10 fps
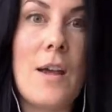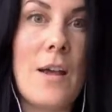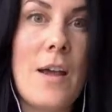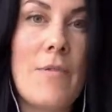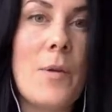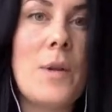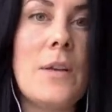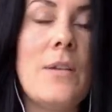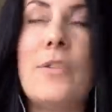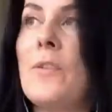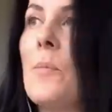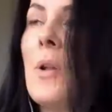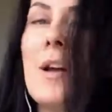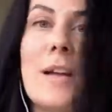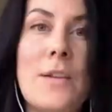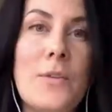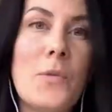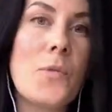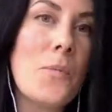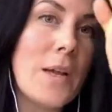have I been just blind
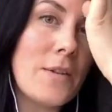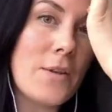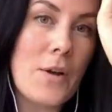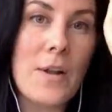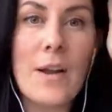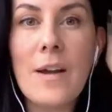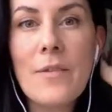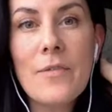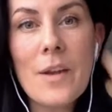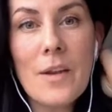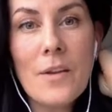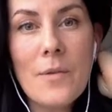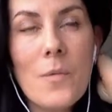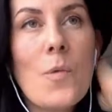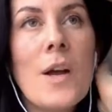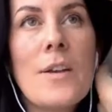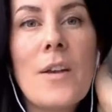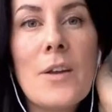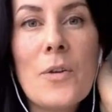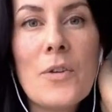my entire life? And why did
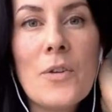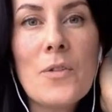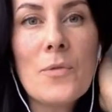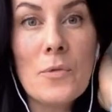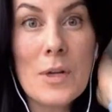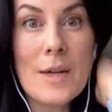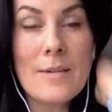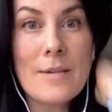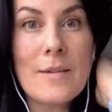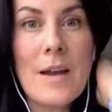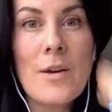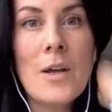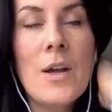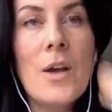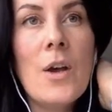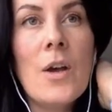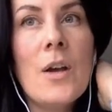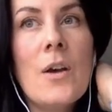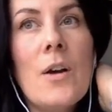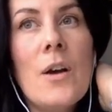I not just realise this now?
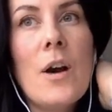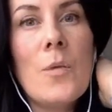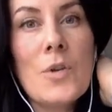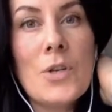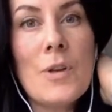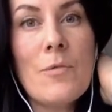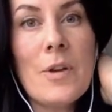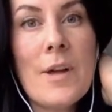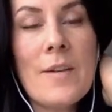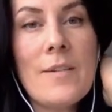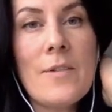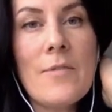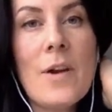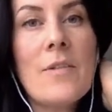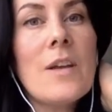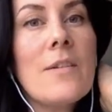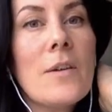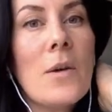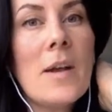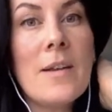I wish I'd realised this 5 years
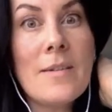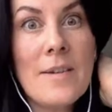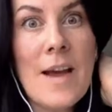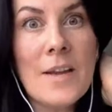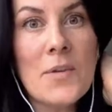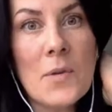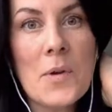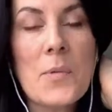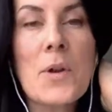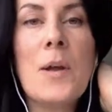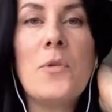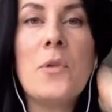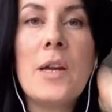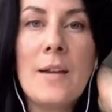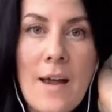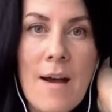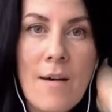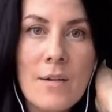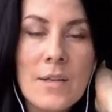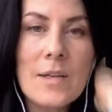ago and started doing what I'm doing
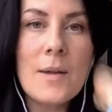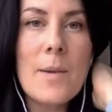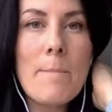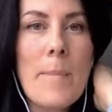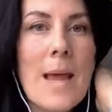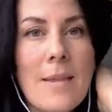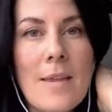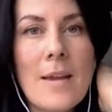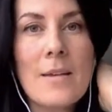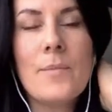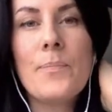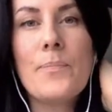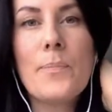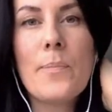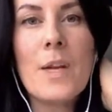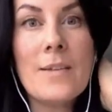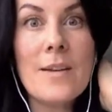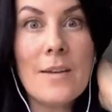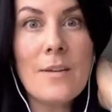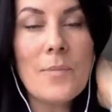now back then, but I
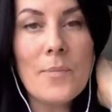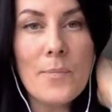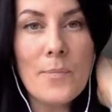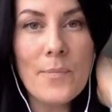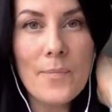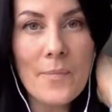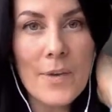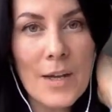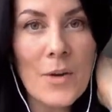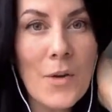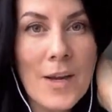didn't. I know